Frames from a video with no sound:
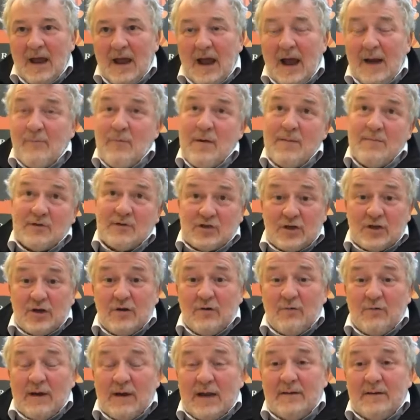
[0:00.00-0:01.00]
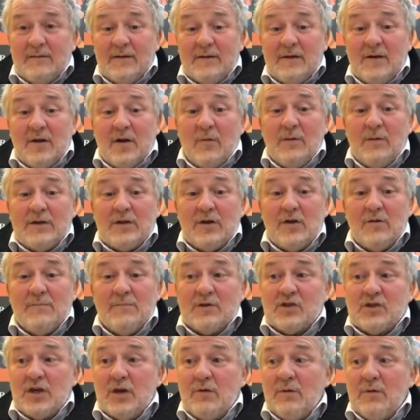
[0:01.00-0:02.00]
And we mature it, you know, we do
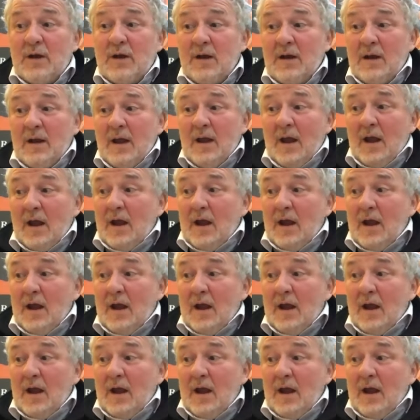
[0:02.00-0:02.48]
mature.